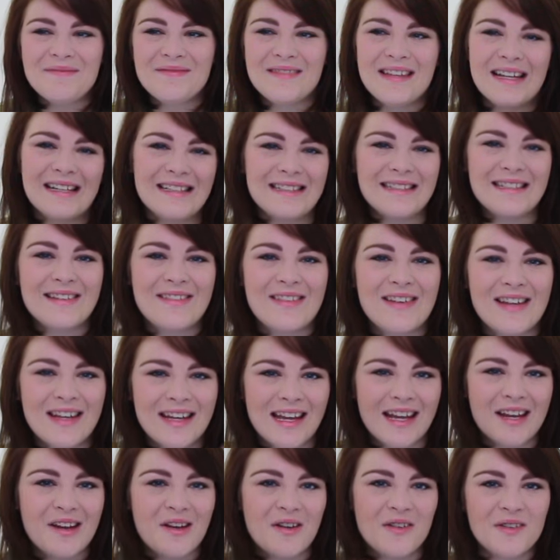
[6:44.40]
that's the
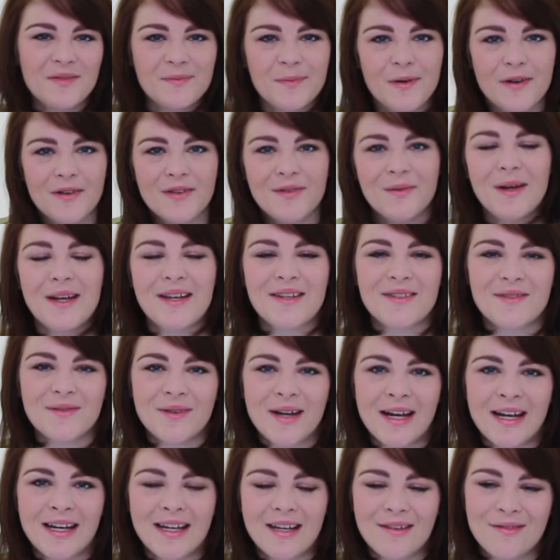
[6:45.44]
thing, it goes both ways,
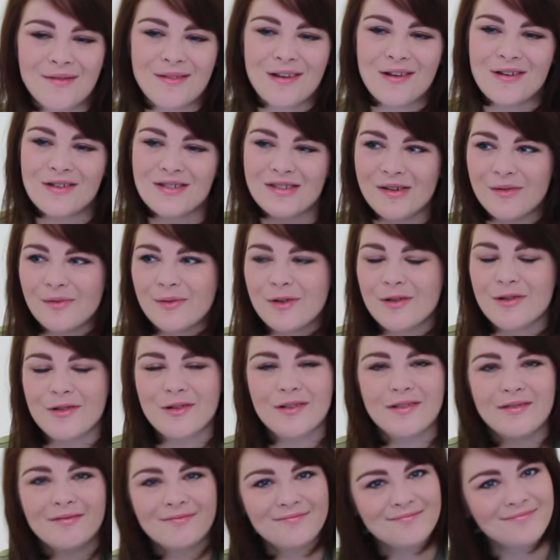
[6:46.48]
right? If they're so
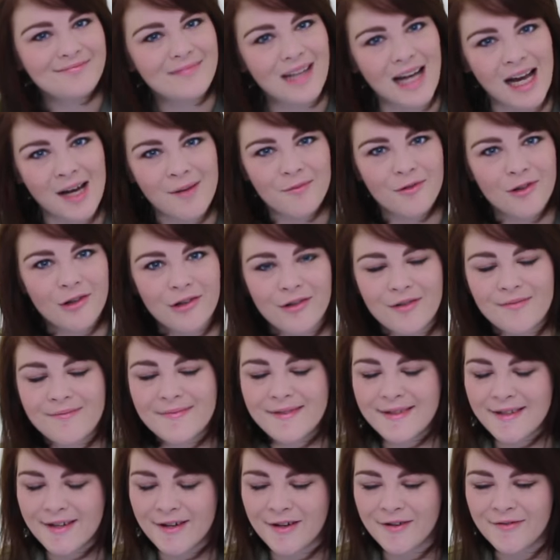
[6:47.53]
rude, I'm rude.
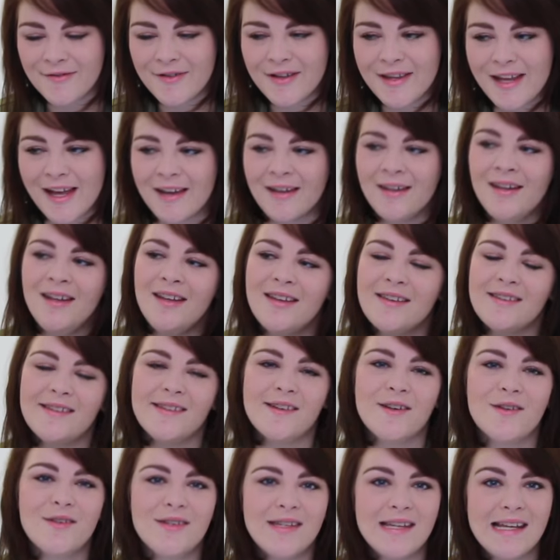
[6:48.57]
Sorry for that.
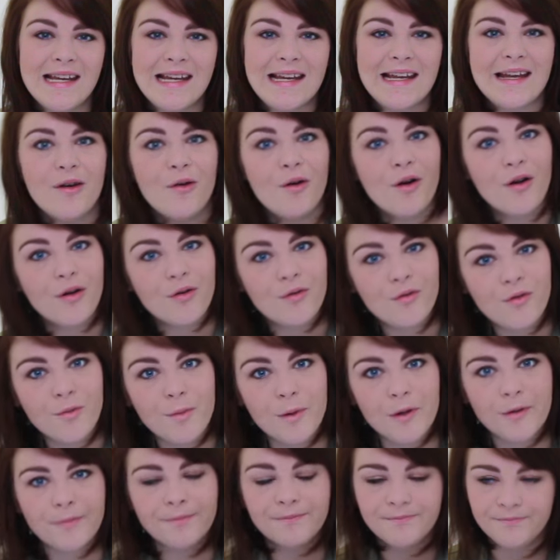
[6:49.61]
So Didi or
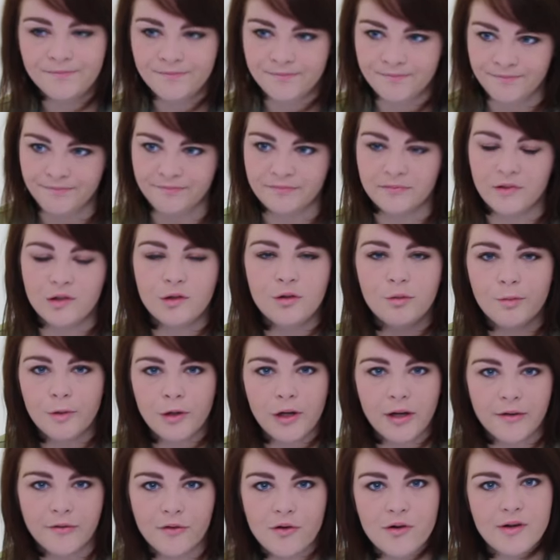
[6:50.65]
Uber, Uber
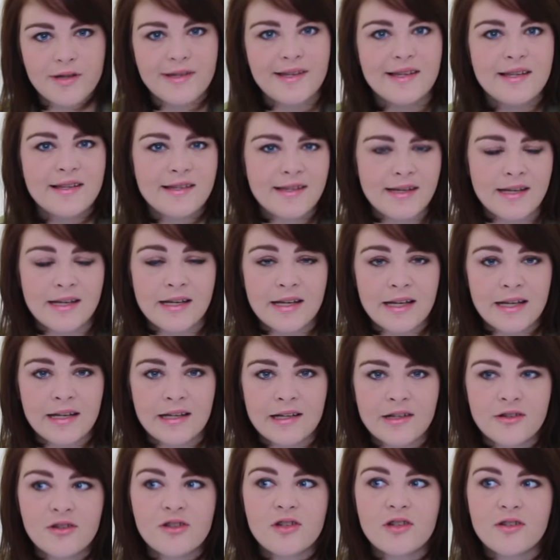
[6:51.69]
of course is in
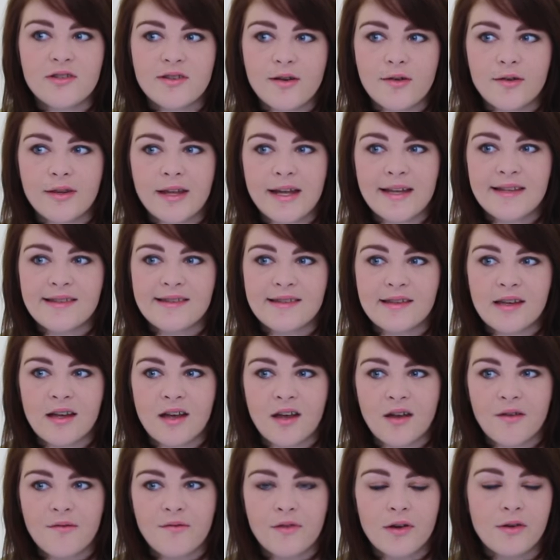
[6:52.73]
English, so that's
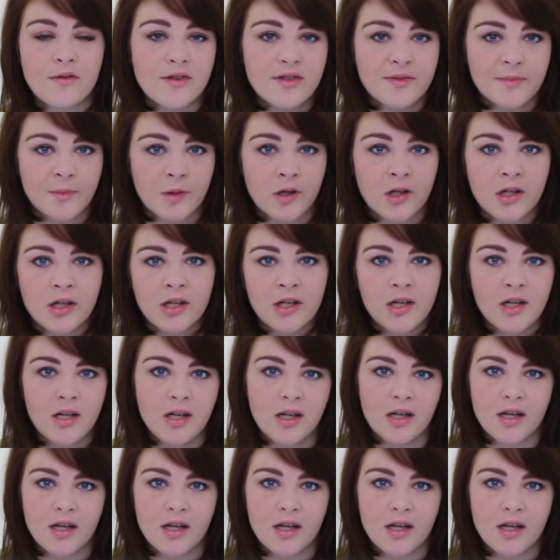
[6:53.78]
very smart.